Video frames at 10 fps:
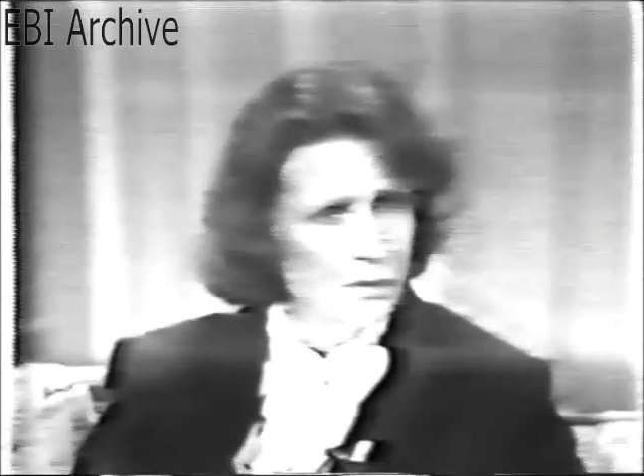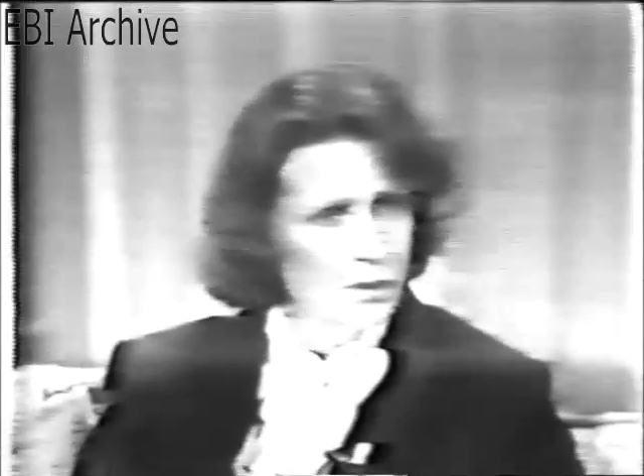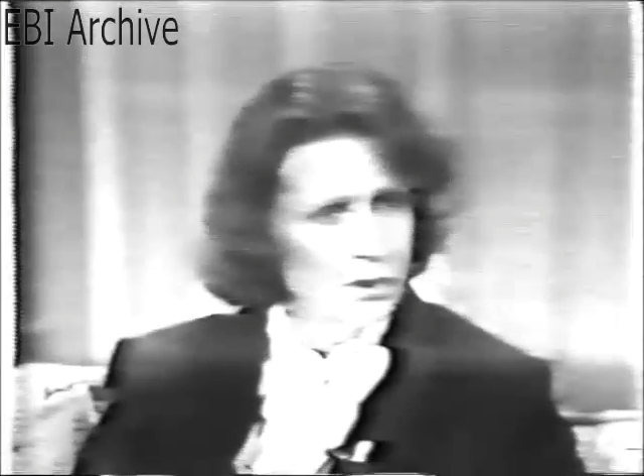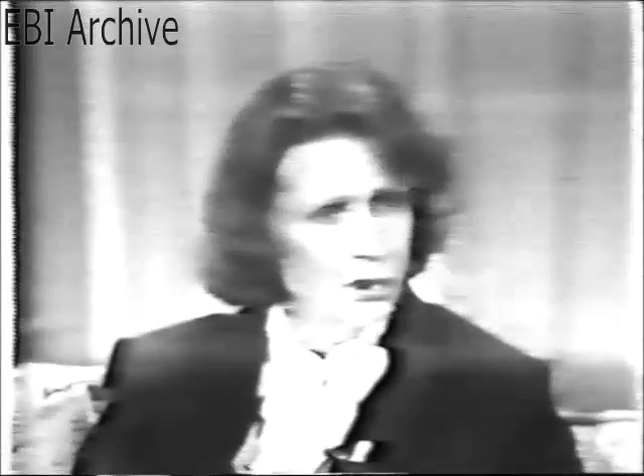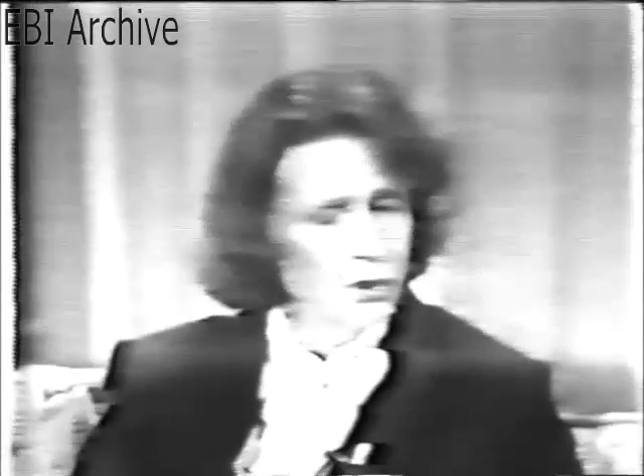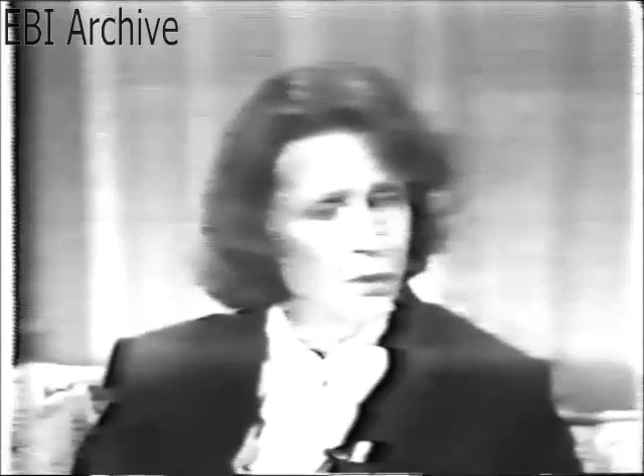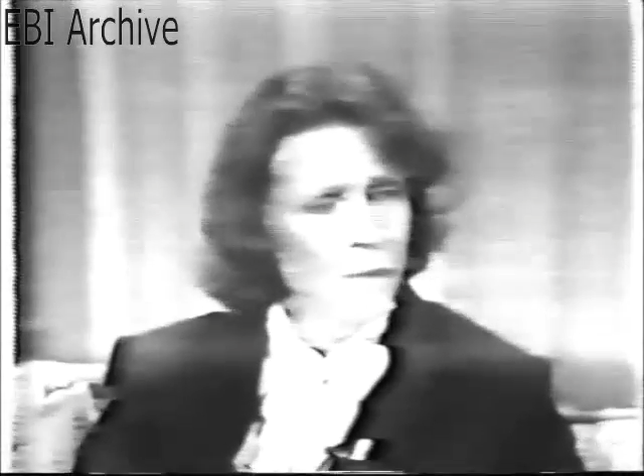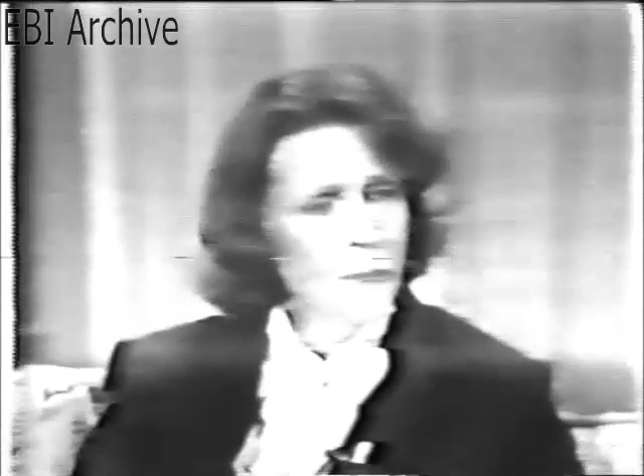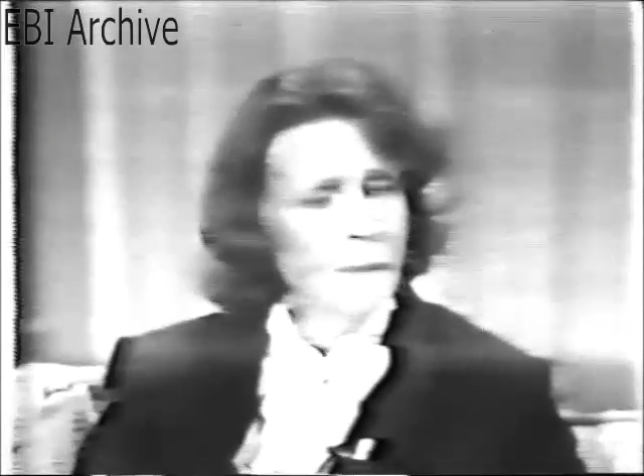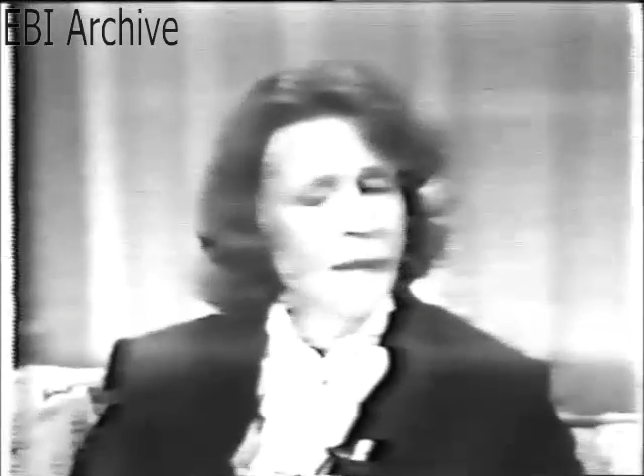of the
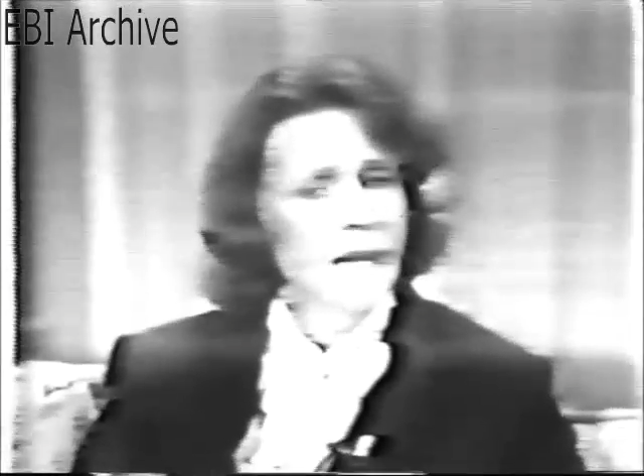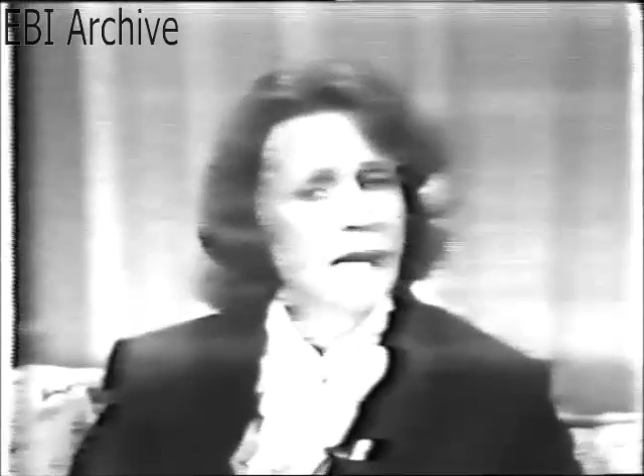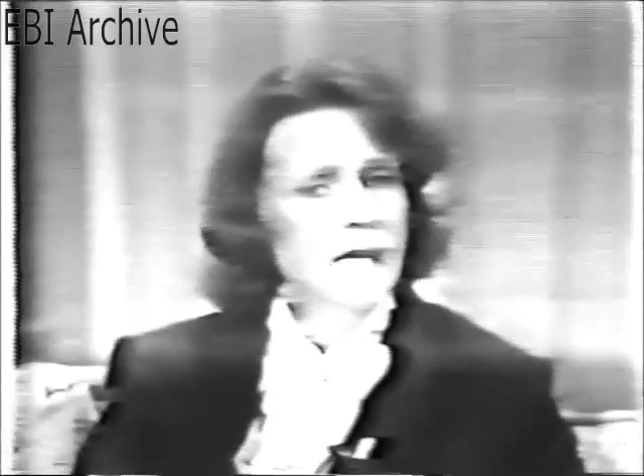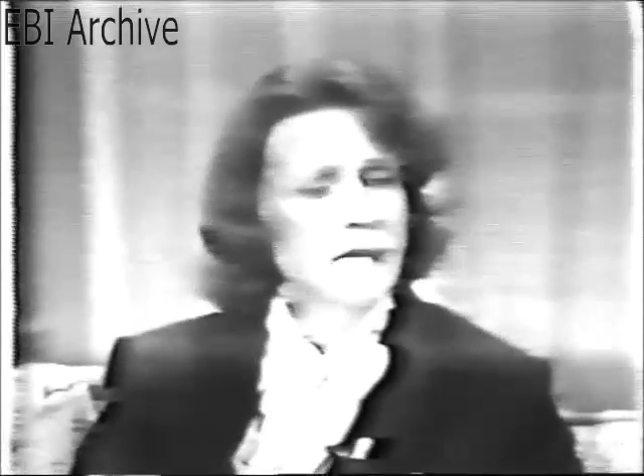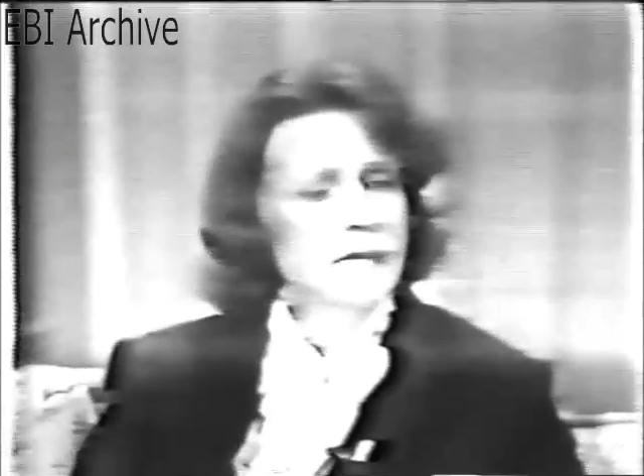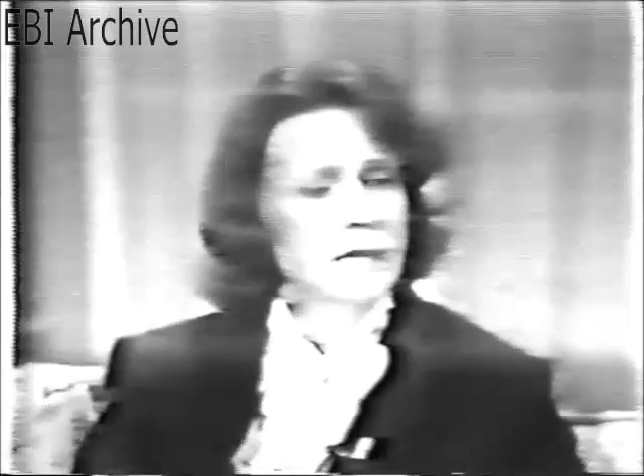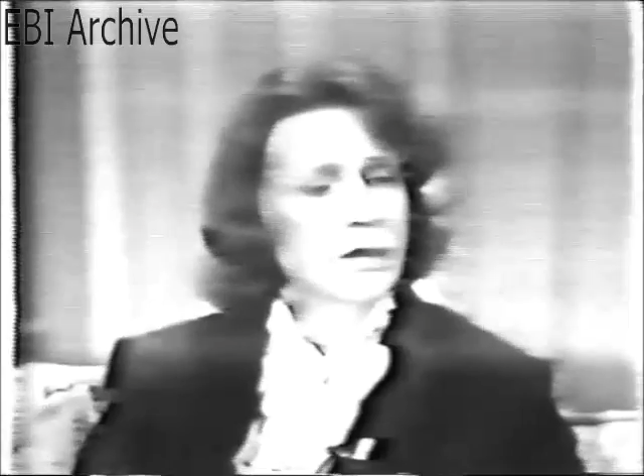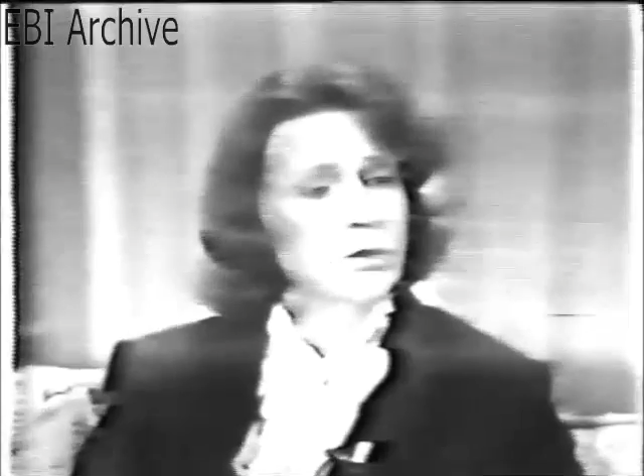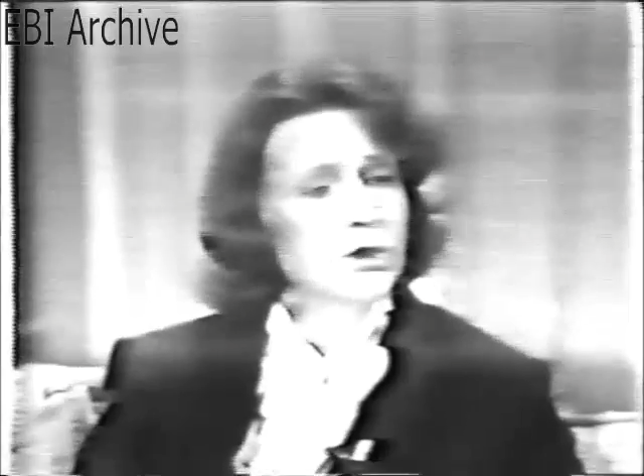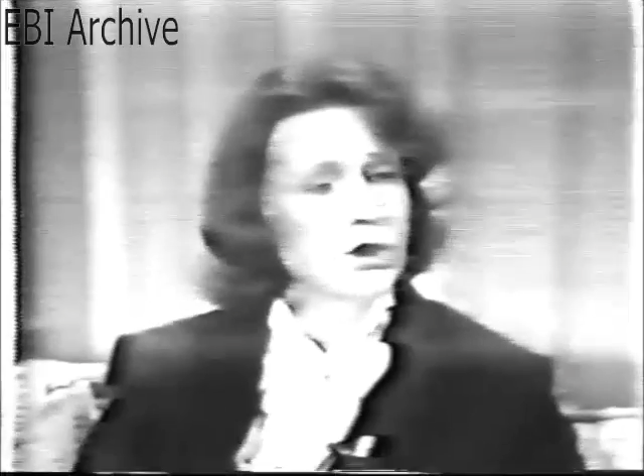two, and